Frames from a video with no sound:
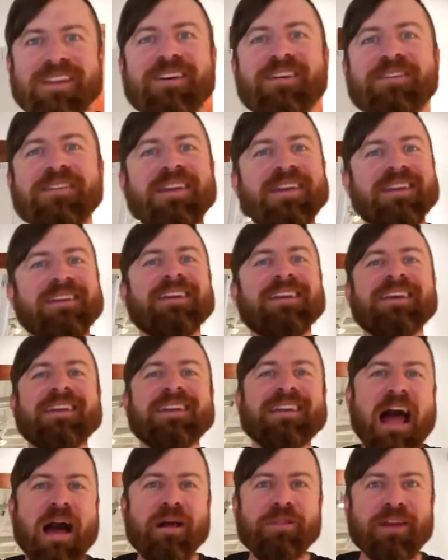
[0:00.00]
Now
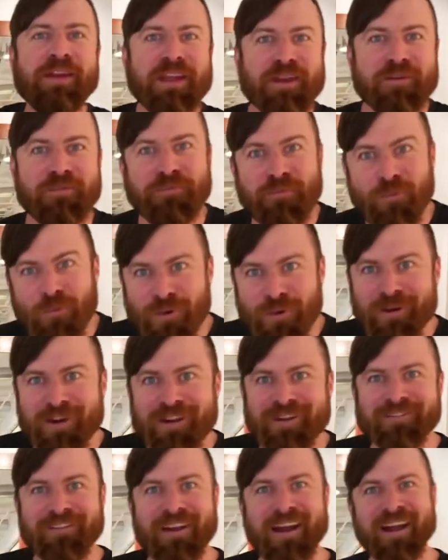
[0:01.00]
they can afford
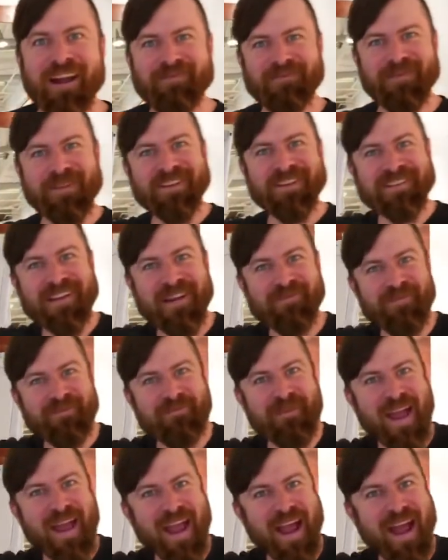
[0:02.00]
it, right? Because I'm the
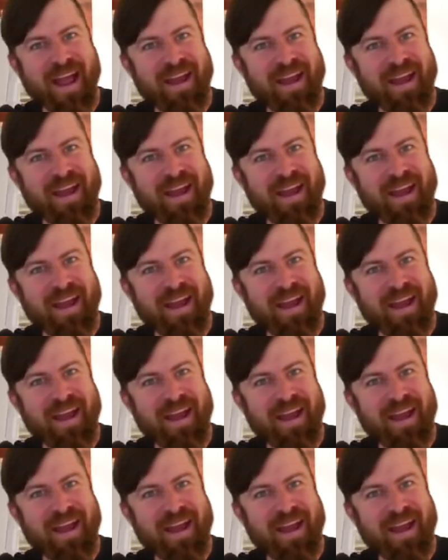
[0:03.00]
man.